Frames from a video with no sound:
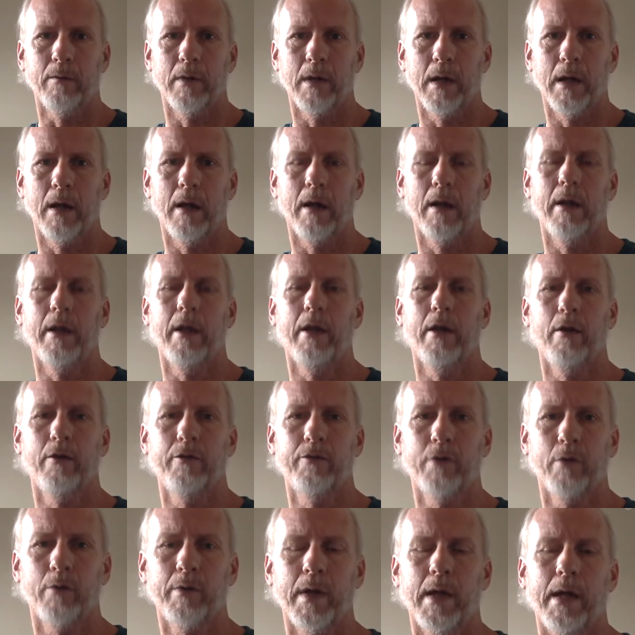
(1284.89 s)
It is
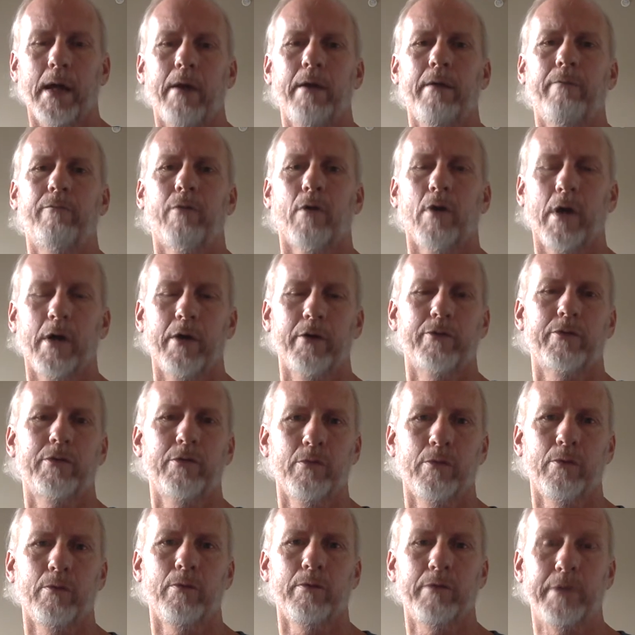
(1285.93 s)
okay for us
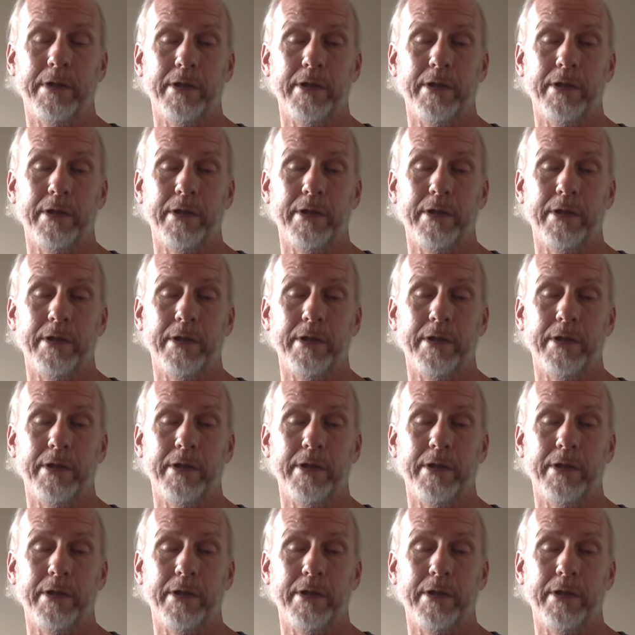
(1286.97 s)
to